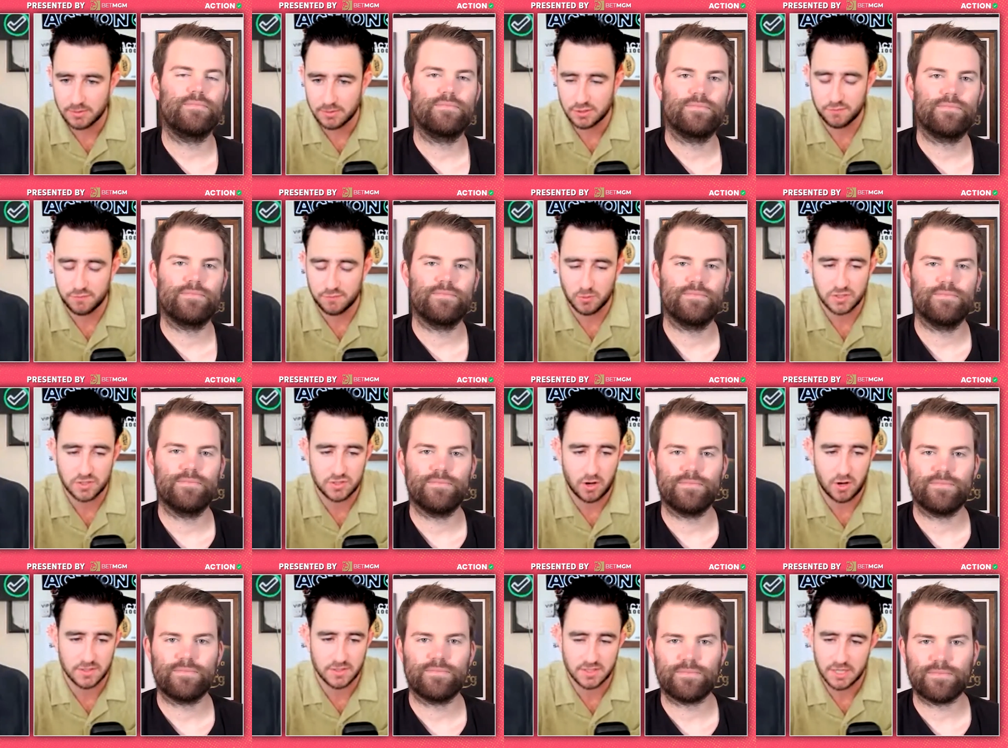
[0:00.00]
Speaker 1: his first
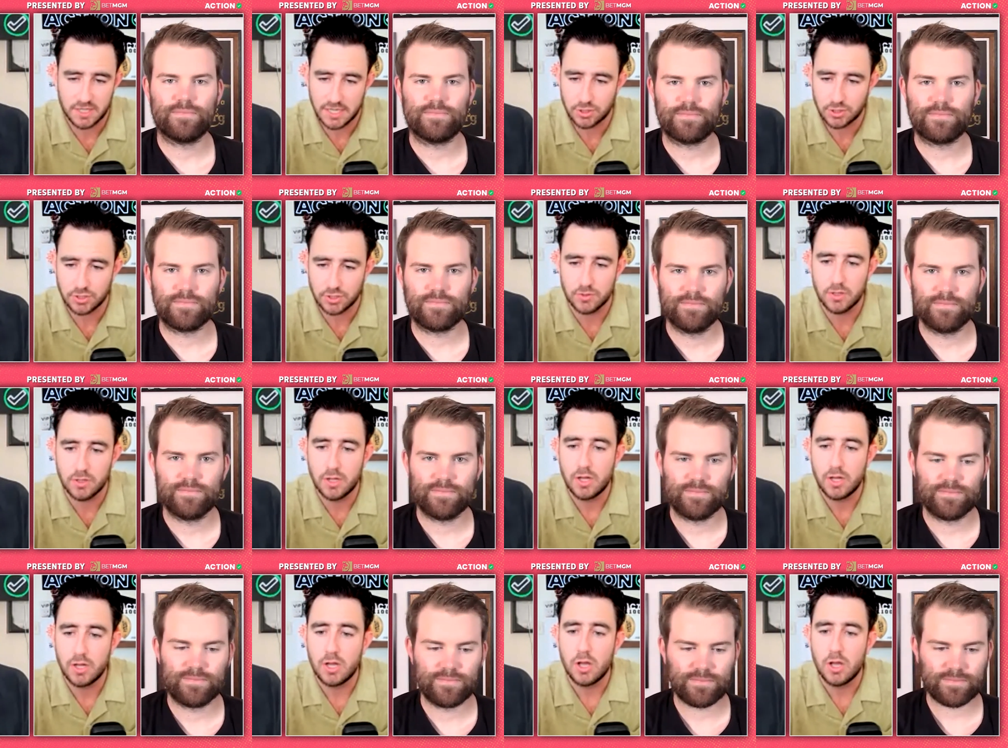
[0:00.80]
start as an Angel.
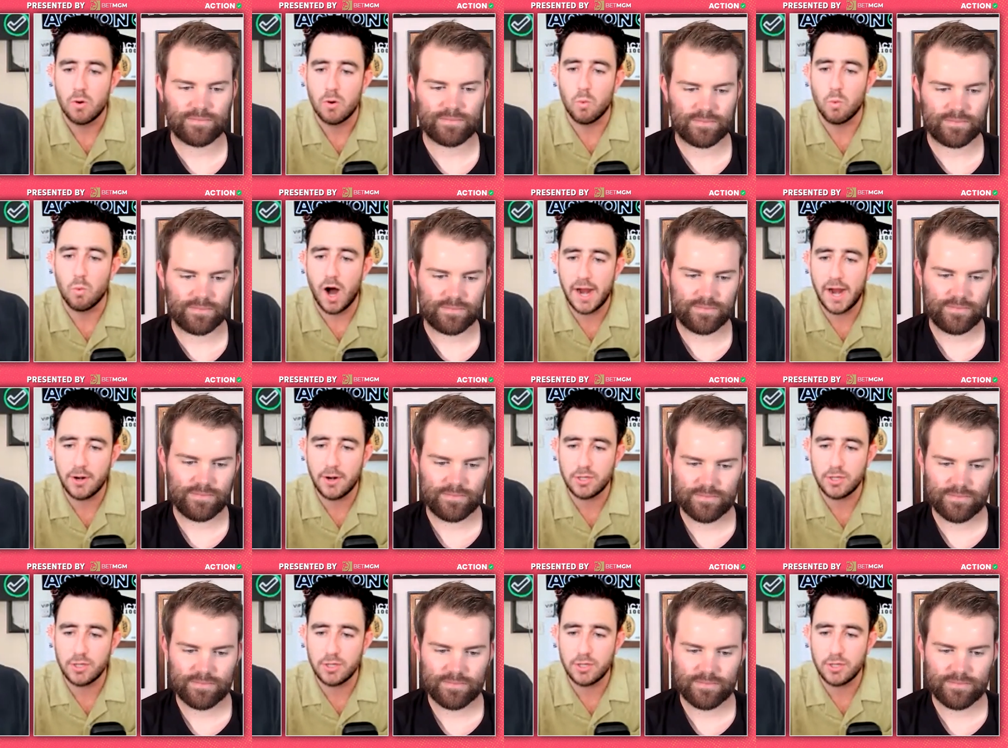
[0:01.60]
Why are